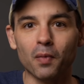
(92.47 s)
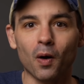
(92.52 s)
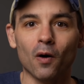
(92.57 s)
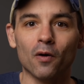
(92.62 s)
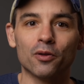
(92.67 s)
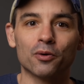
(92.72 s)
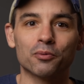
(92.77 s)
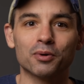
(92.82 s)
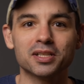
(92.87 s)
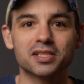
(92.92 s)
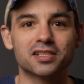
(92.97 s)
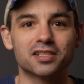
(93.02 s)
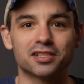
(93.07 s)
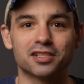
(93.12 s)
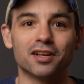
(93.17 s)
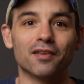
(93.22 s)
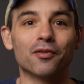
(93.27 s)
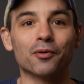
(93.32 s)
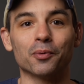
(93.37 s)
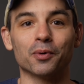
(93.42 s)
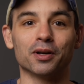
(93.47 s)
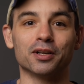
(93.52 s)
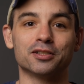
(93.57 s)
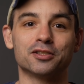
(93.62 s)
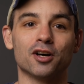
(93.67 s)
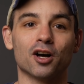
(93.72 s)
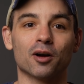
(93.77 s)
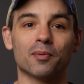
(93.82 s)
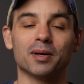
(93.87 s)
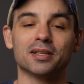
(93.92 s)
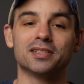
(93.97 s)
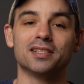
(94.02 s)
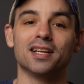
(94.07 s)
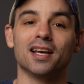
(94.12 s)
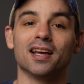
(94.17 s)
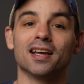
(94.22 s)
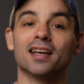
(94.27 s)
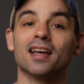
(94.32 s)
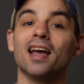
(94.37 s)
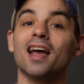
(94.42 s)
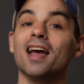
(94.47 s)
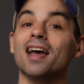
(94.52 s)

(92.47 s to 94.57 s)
all the rest of the stuff that we're going to talk about today.